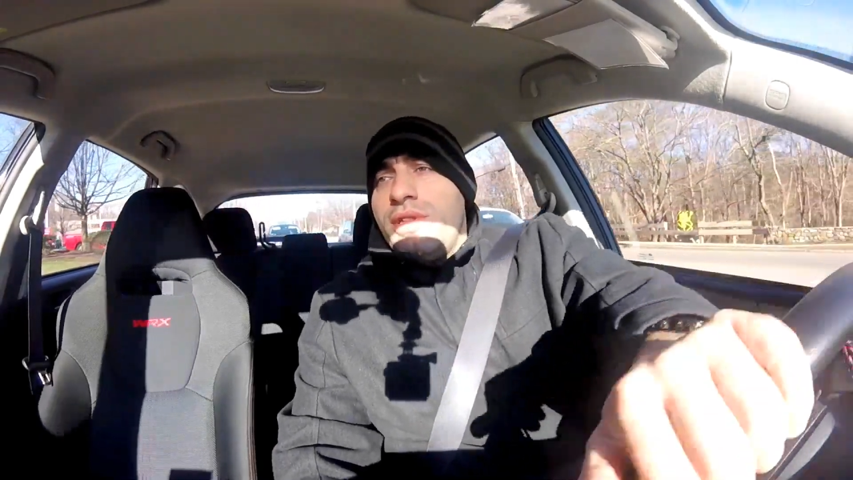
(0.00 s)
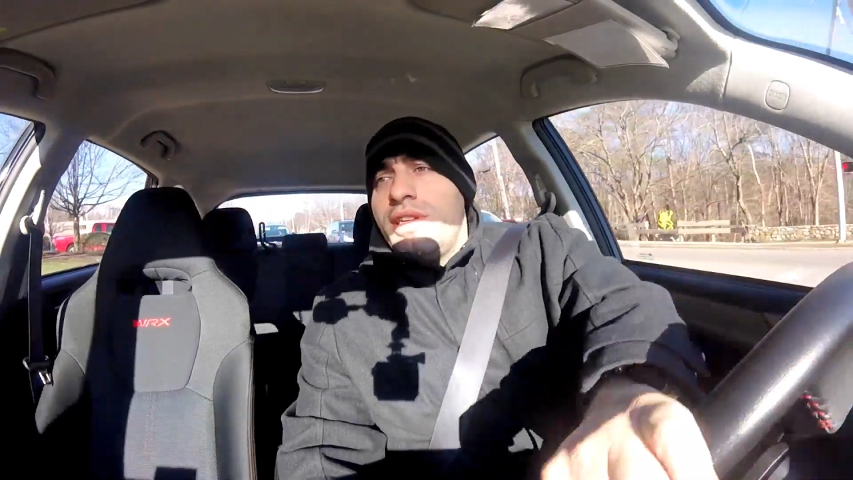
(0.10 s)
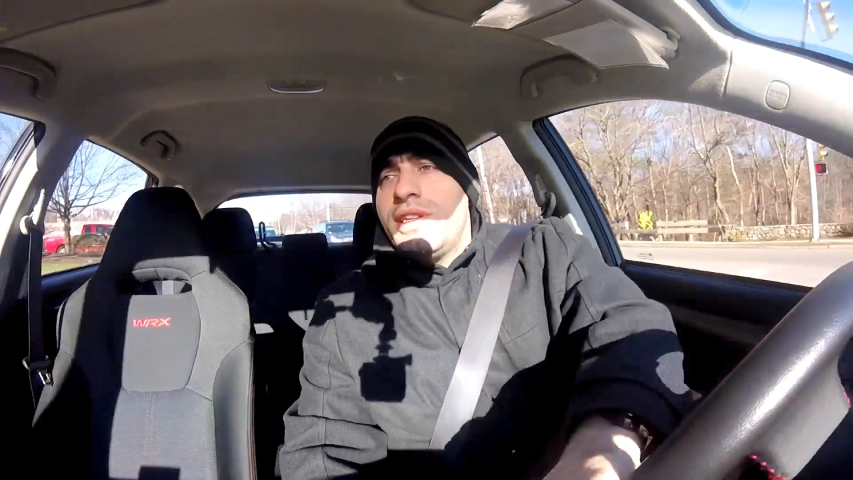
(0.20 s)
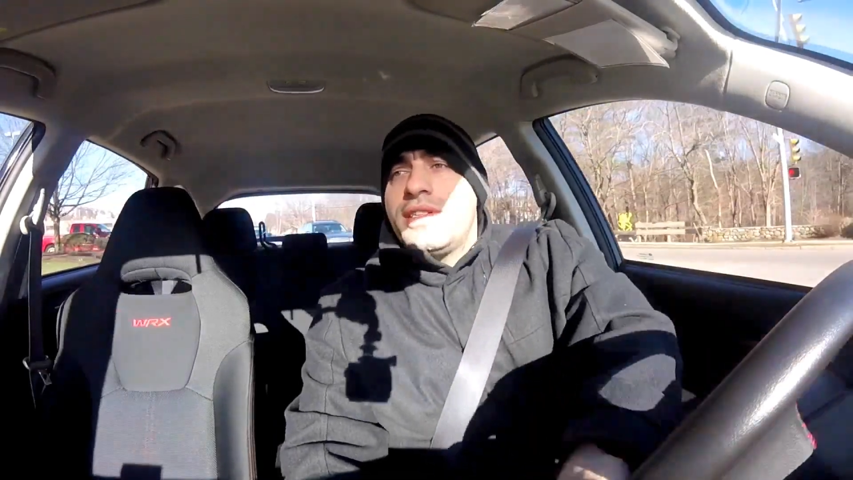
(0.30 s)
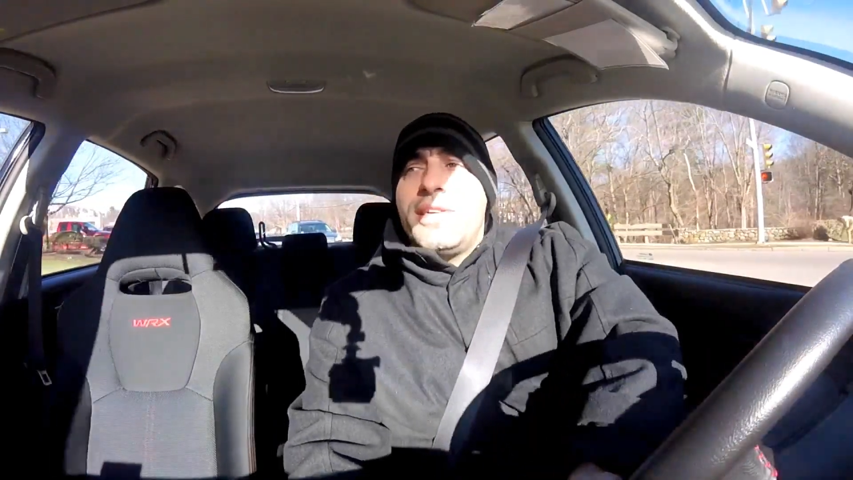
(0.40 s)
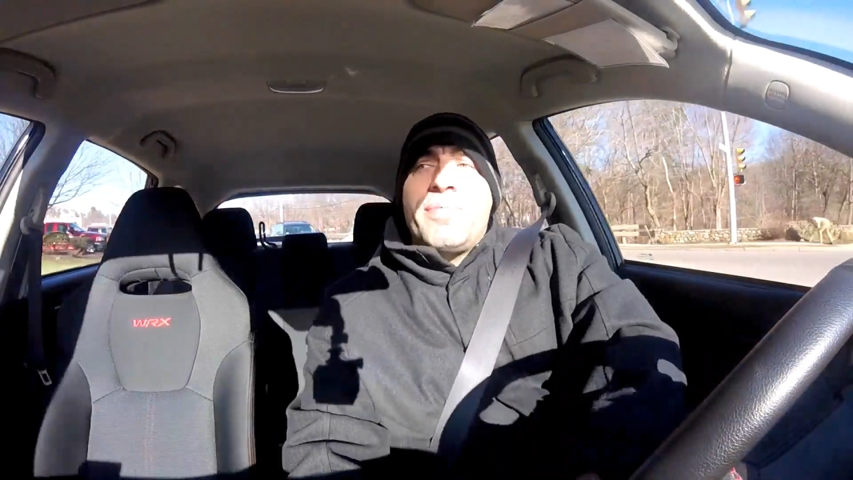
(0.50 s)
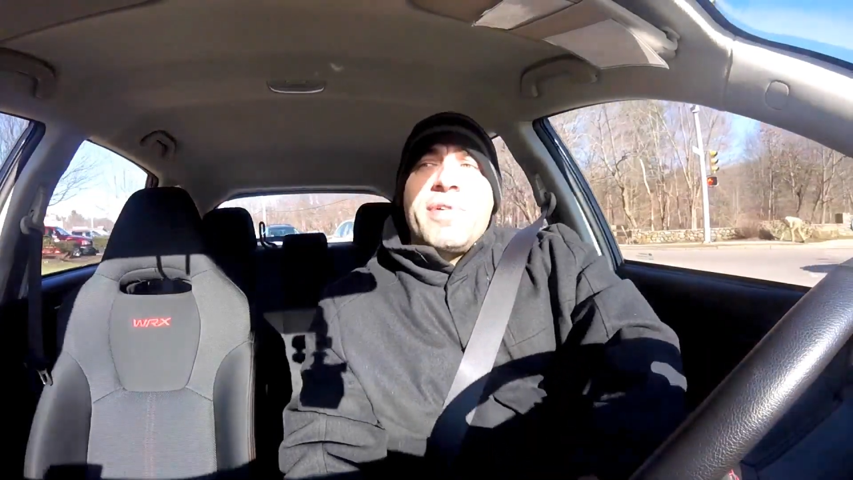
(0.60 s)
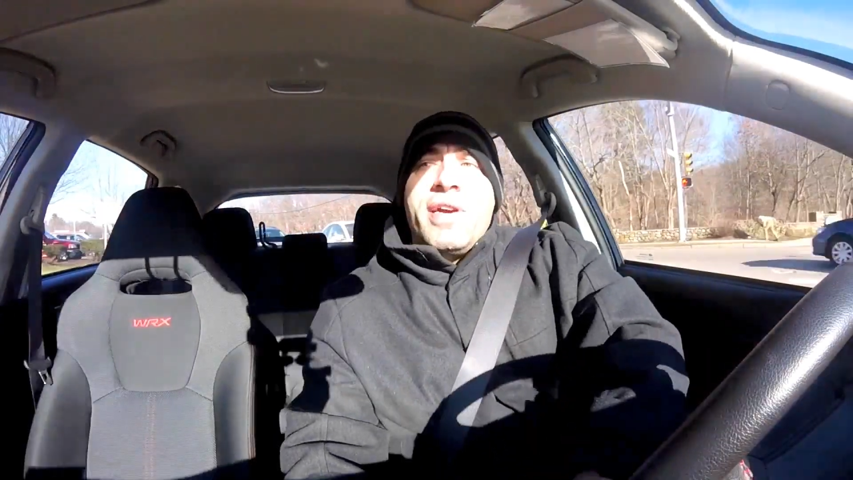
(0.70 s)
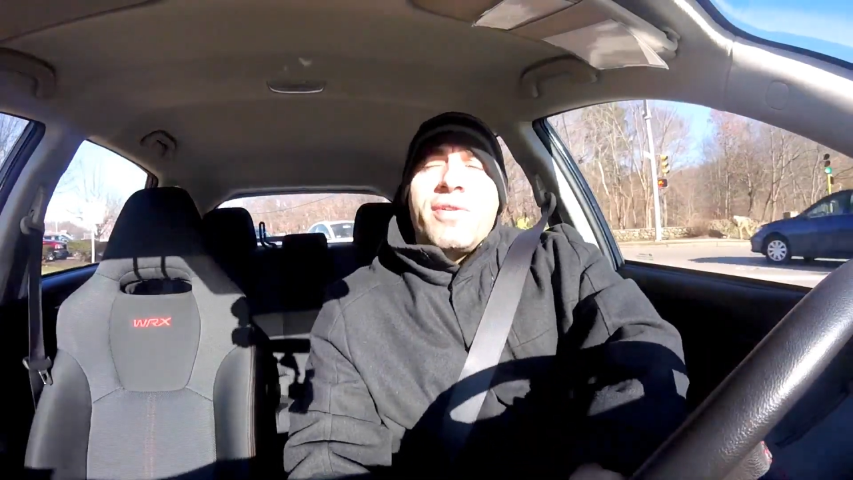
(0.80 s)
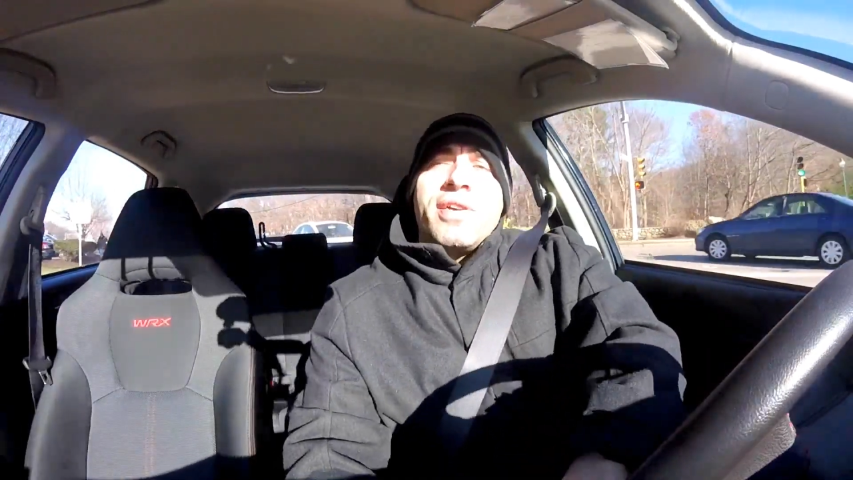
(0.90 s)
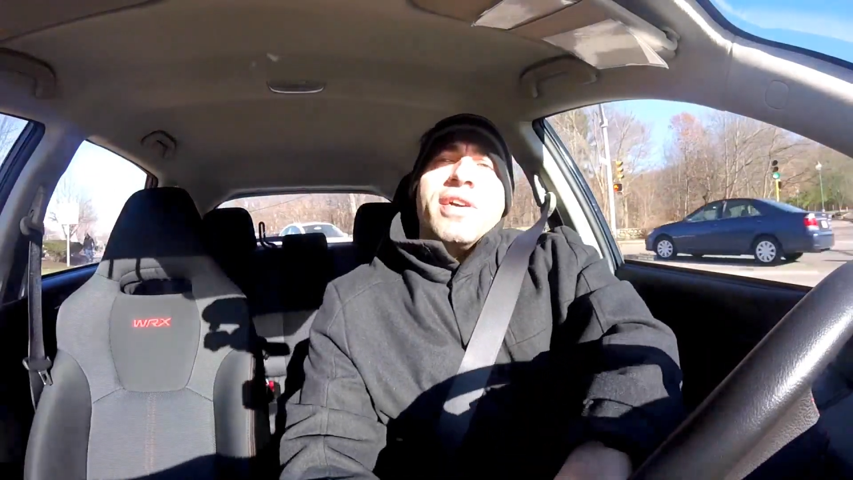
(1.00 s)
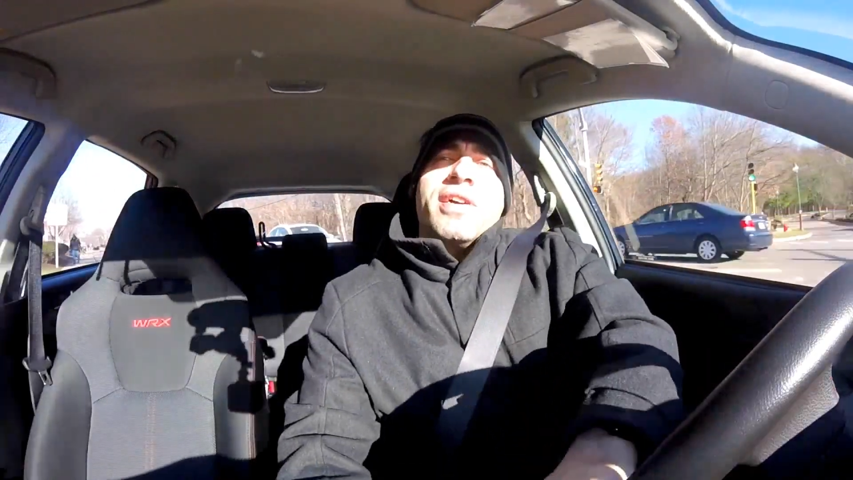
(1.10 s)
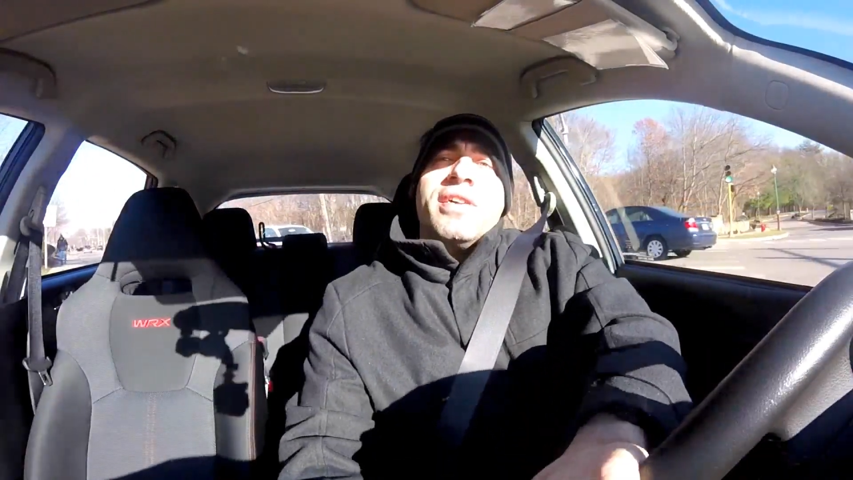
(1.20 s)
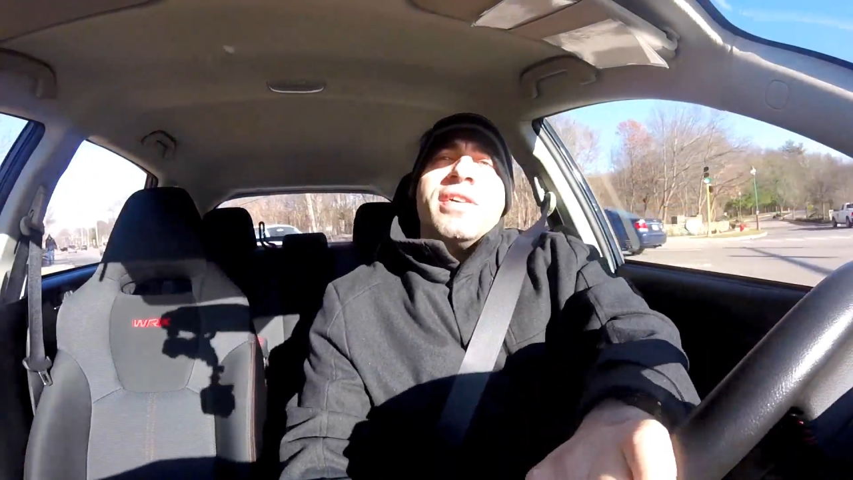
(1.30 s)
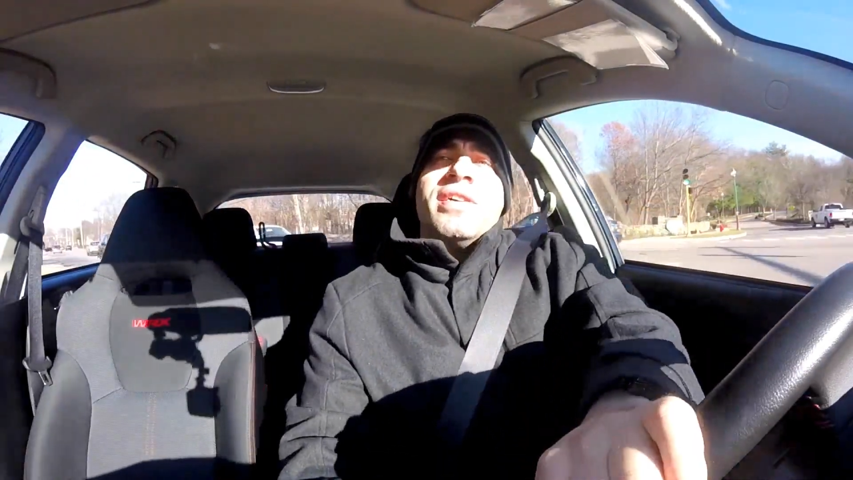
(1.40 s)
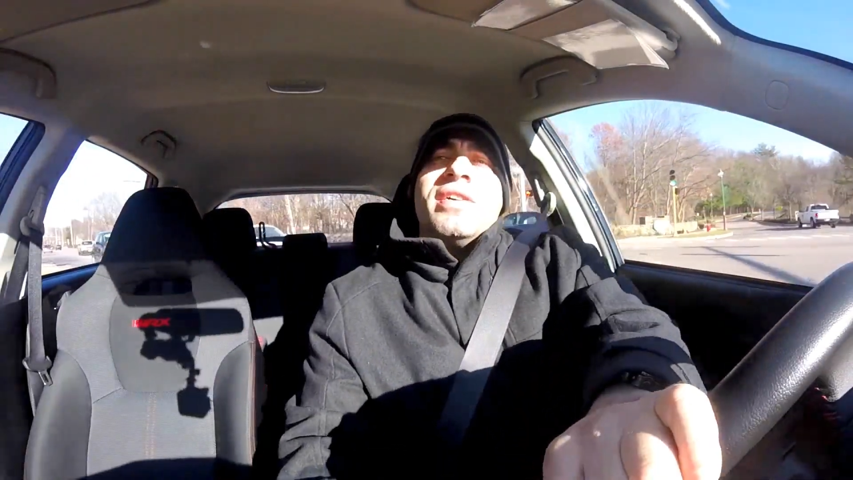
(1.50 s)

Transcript: little zip around car.